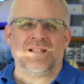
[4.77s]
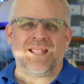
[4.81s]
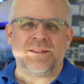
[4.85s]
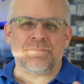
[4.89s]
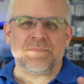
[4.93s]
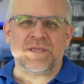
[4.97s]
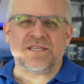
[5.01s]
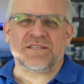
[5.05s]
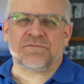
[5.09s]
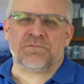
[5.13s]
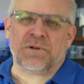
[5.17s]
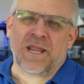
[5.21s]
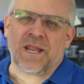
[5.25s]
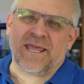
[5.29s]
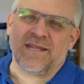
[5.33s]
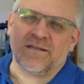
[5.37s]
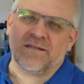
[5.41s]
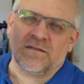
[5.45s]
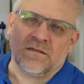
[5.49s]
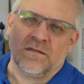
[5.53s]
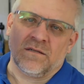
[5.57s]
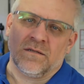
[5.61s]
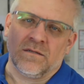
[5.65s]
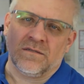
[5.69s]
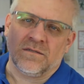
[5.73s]
Let me
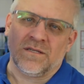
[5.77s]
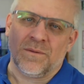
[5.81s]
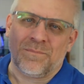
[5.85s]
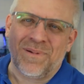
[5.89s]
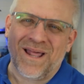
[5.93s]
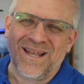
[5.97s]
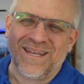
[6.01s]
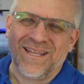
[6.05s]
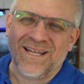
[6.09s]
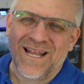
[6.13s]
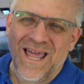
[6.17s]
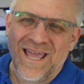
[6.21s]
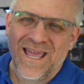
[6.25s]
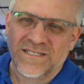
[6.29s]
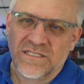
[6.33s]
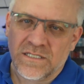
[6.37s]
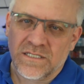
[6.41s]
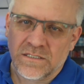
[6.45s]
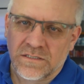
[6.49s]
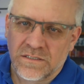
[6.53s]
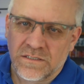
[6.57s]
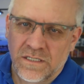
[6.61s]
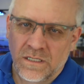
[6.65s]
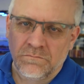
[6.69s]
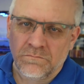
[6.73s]
explain the Balling Light
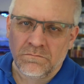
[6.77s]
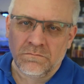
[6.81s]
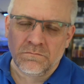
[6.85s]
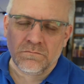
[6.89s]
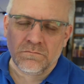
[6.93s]
system